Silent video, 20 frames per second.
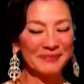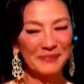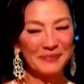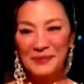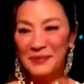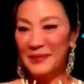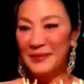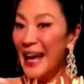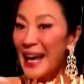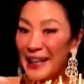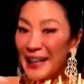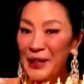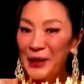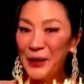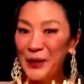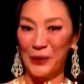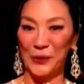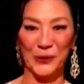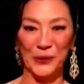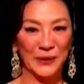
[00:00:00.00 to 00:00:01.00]
Kate
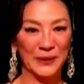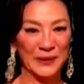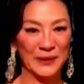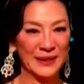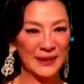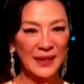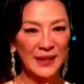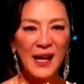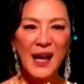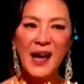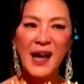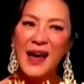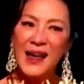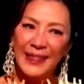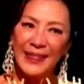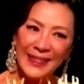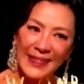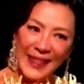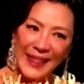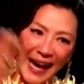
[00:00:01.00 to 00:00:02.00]
Blanchett.
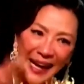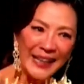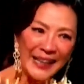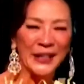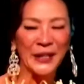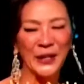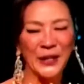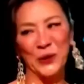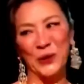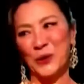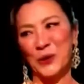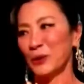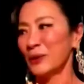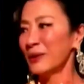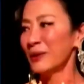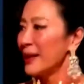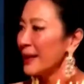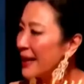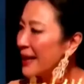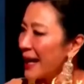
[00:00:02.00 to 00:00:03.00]
Her
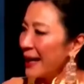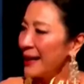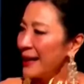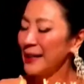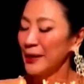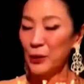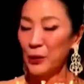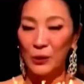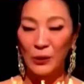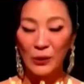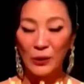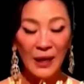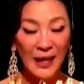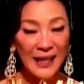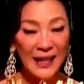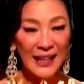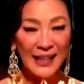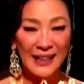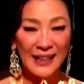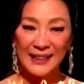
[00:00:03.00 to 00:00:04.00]
co-star
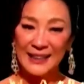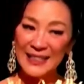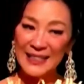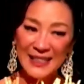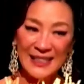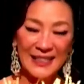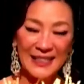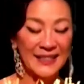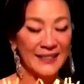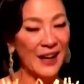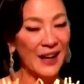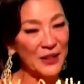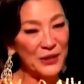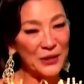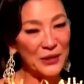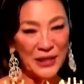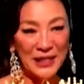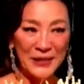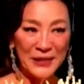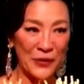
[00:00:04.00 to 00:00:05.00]
Ki-yu became
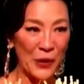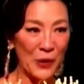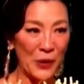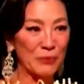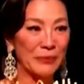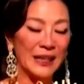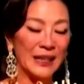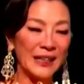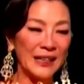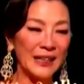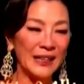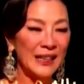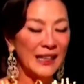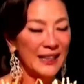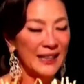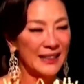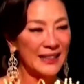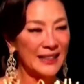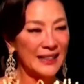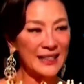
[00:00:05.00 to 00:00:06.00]
the first
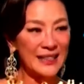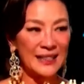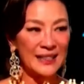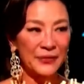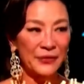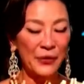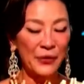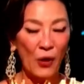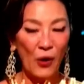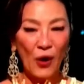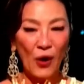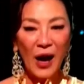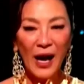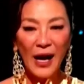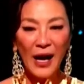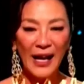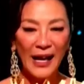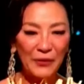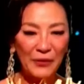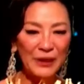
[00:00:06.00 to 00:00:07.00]
Asian winner of
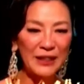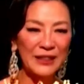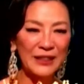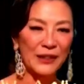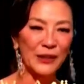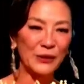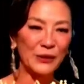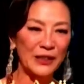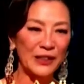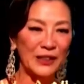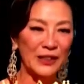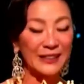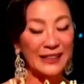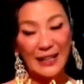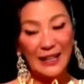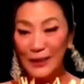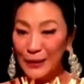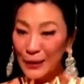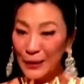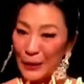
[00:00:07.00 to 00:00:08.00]
Best Supporting
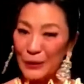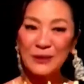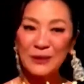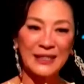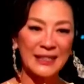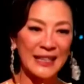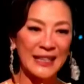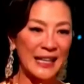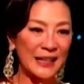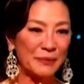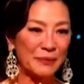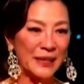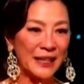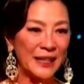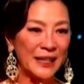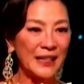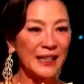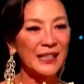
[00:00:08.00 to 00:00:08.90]
Actor, while there